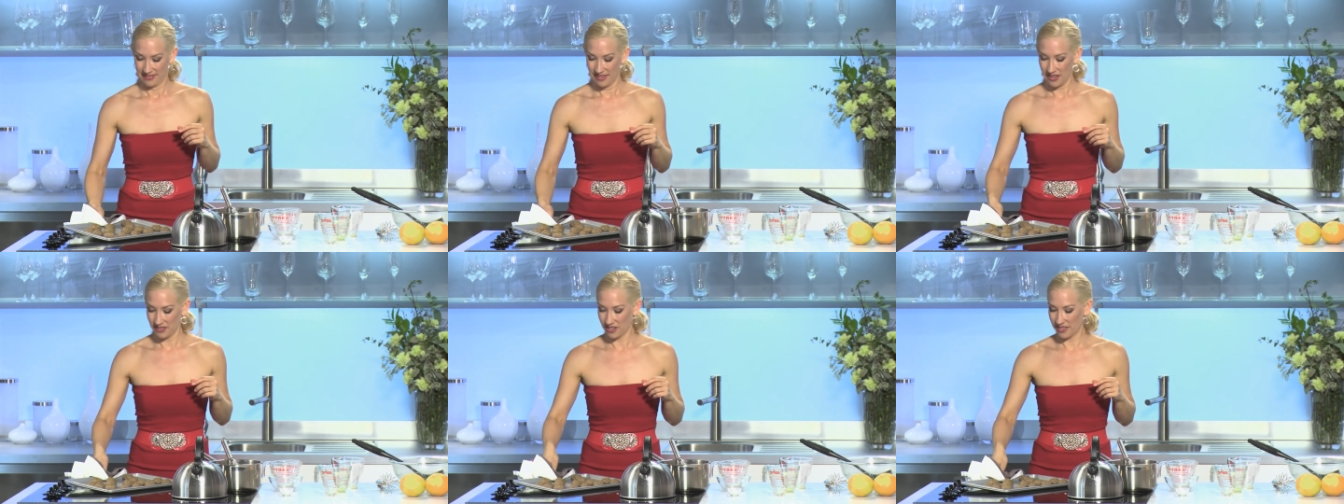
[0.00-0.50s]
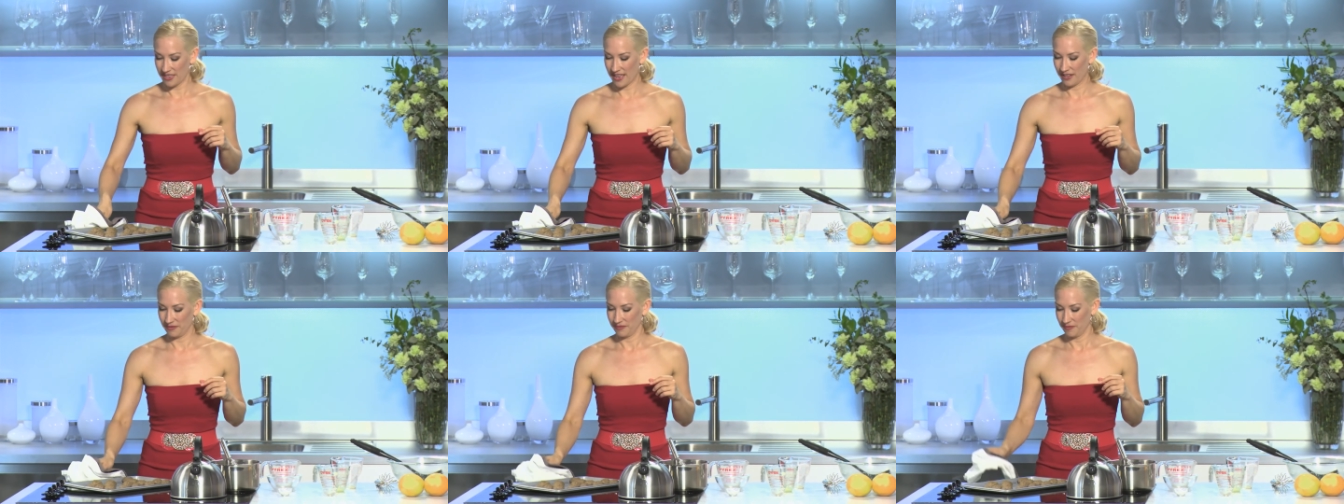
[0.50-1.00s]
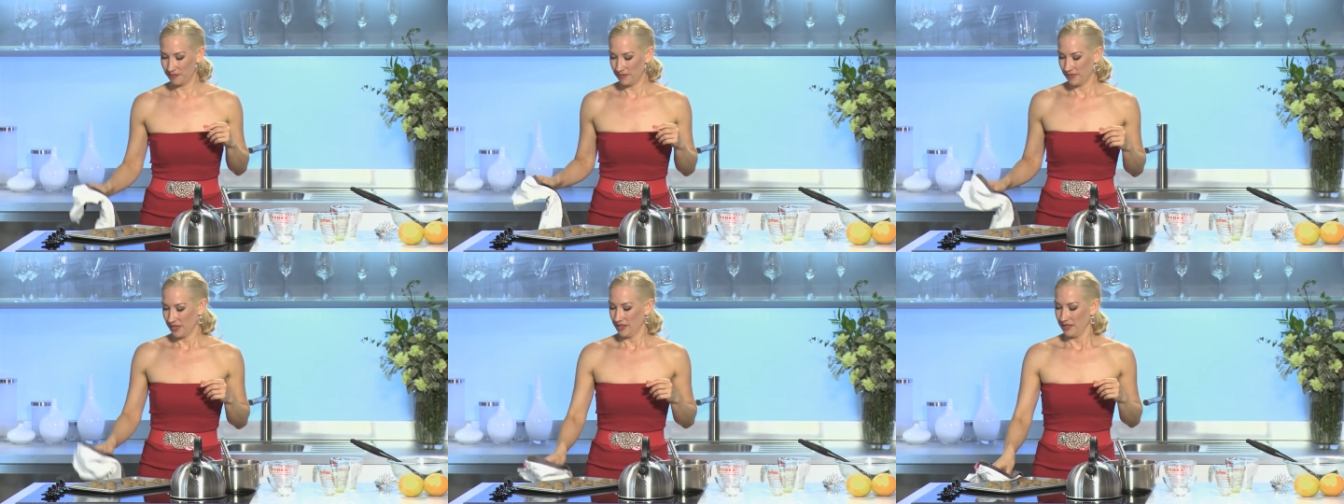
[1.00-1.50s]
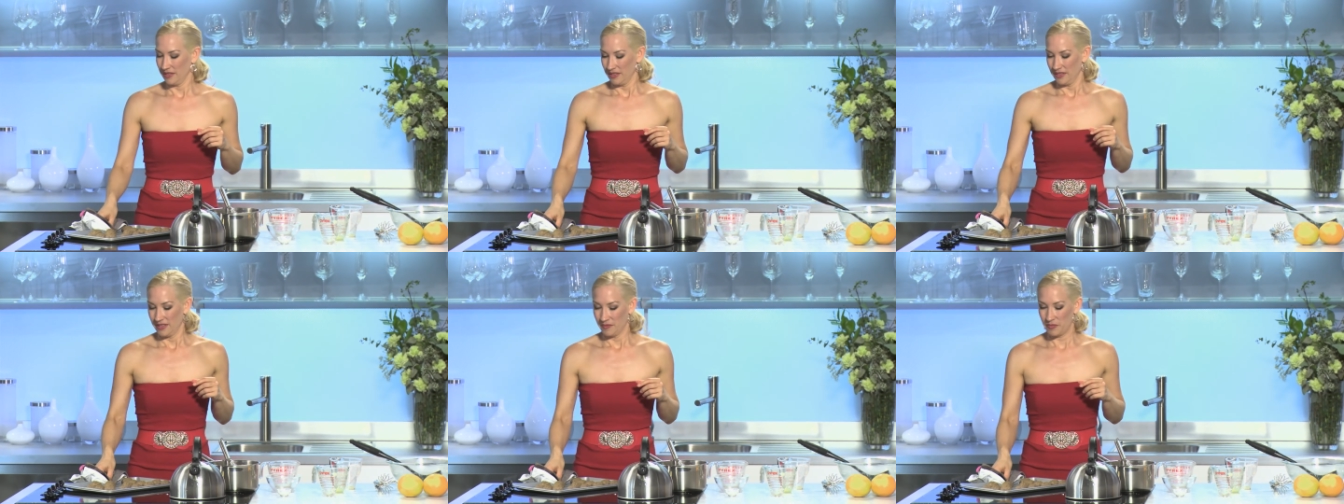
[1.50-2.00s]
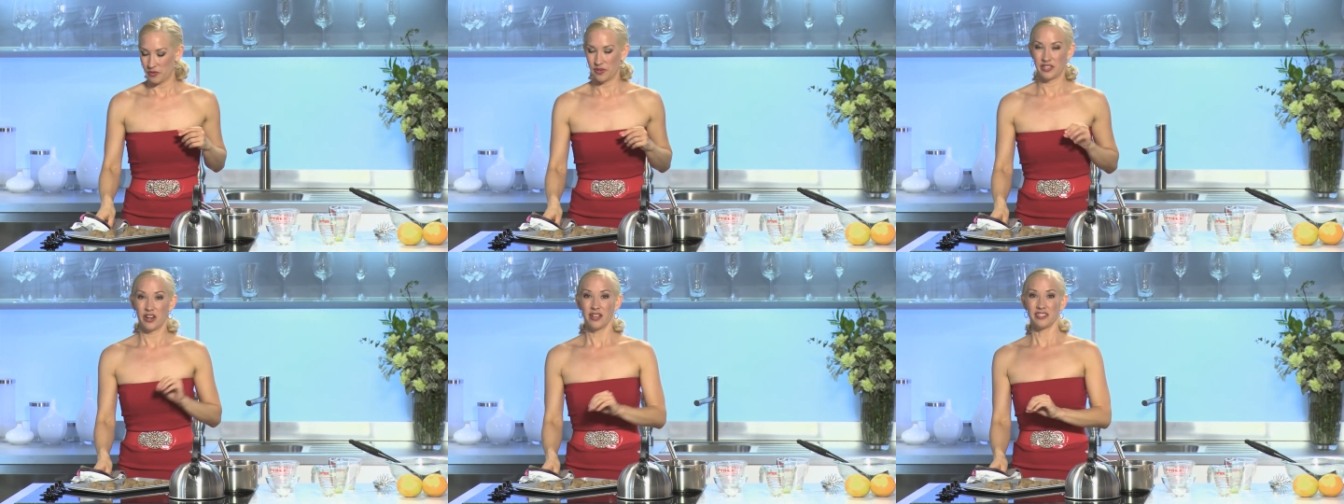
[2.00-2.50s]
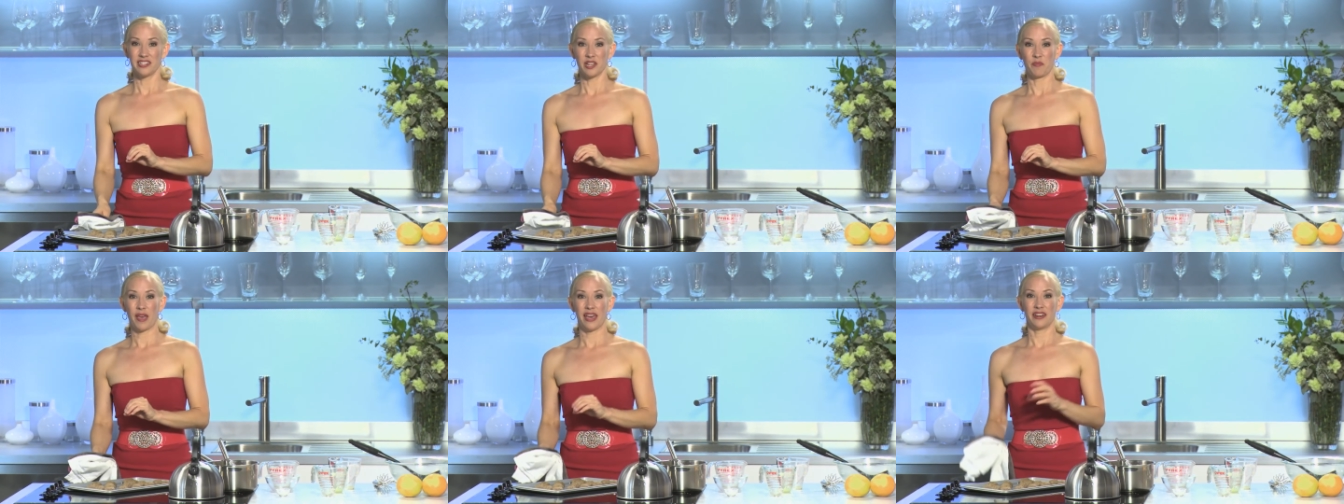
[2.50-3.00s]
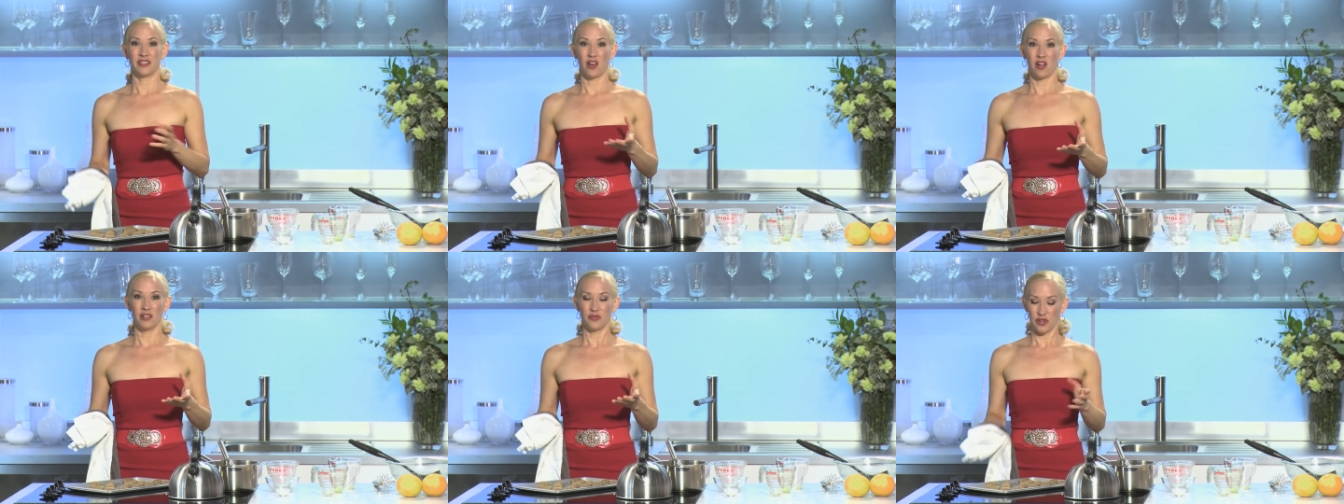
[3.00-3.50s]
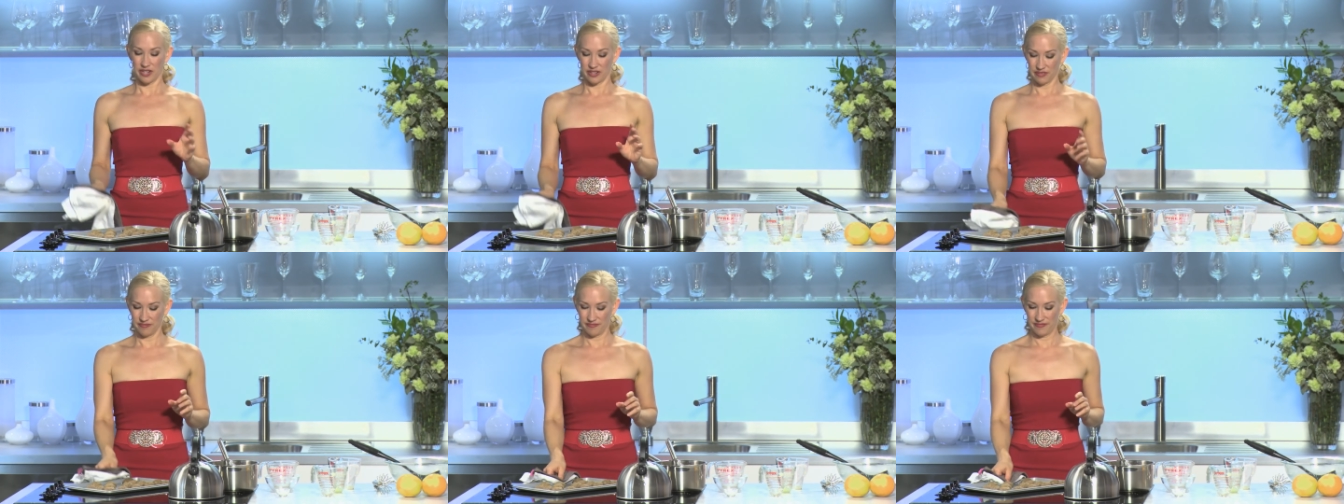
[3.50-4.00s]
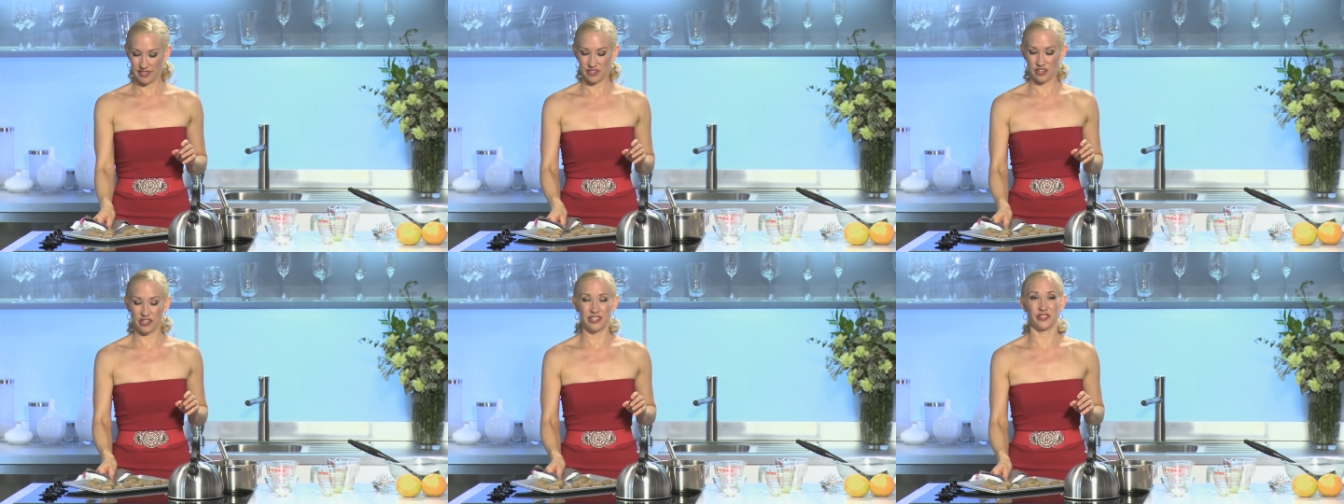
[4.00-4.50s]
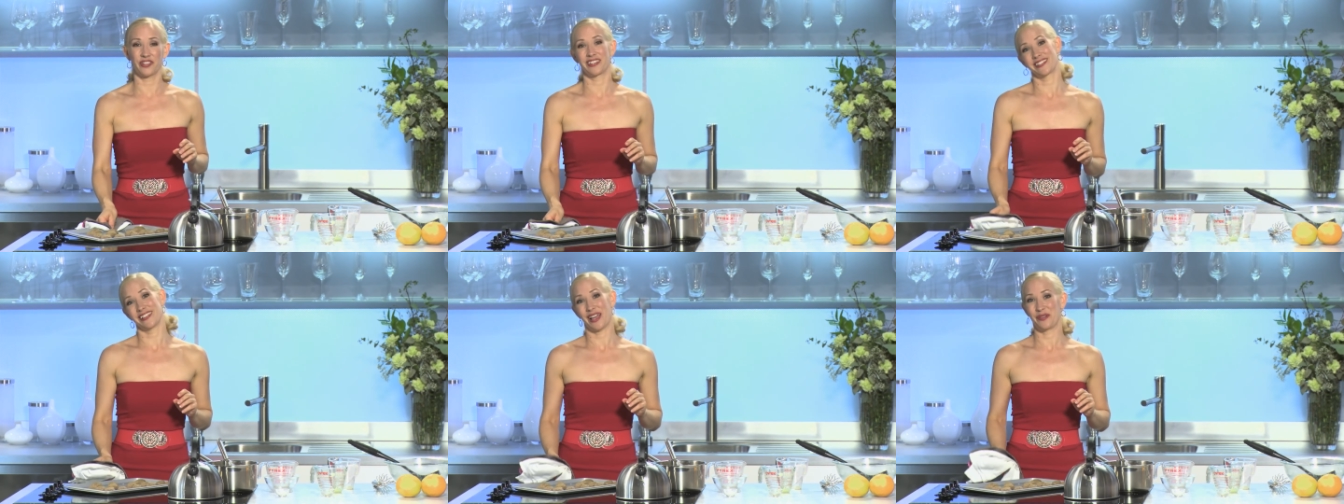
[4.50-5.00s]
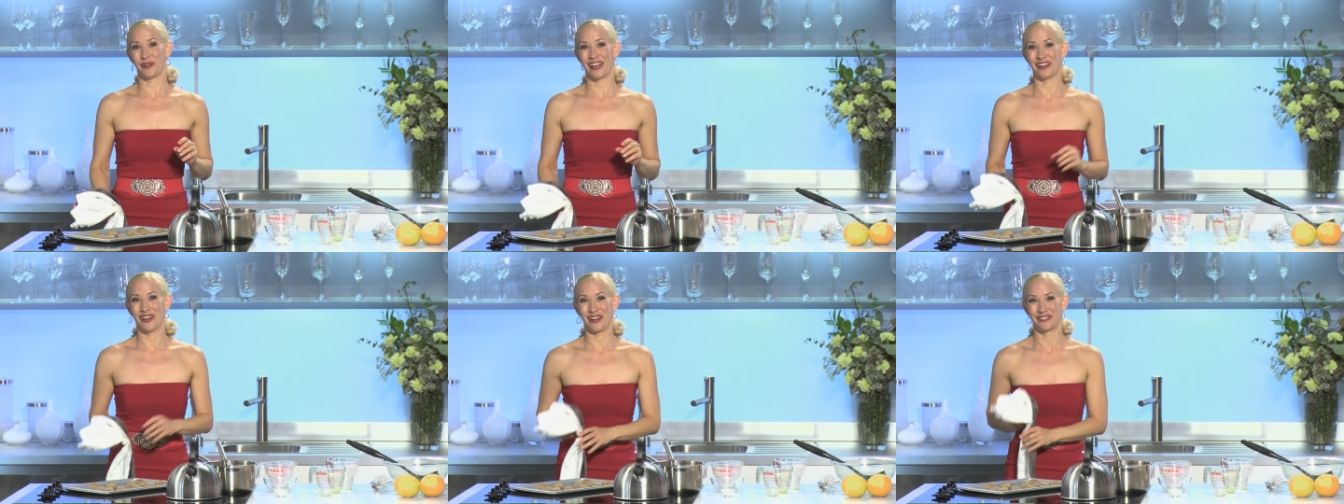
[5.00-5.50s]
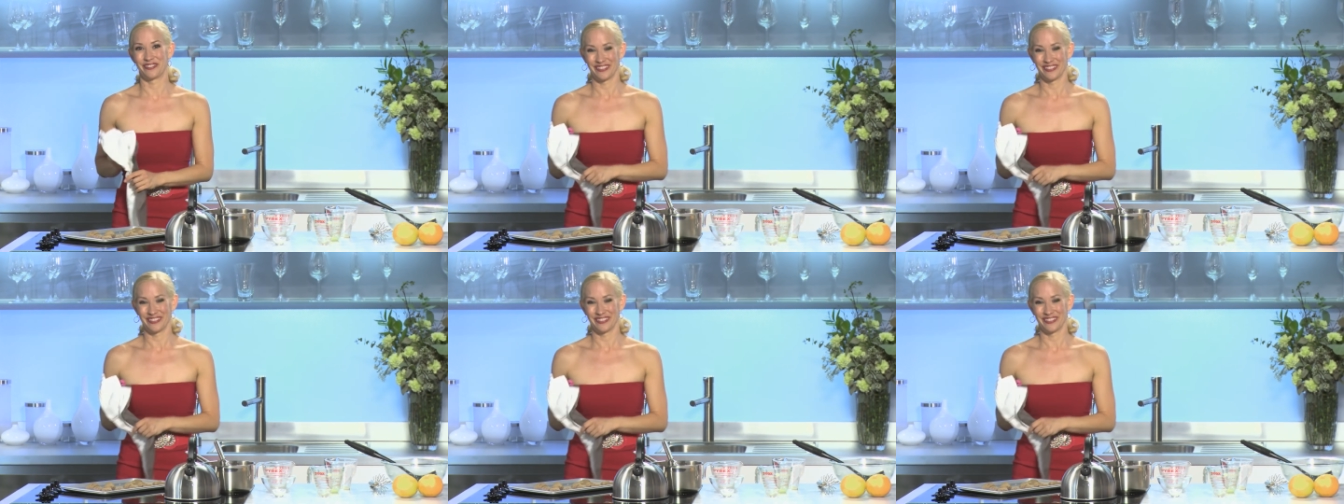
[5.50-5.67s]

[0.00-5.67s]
Oh, look at that. Between the non-stick pan and the olive oil, these cookies are gonna slide right off.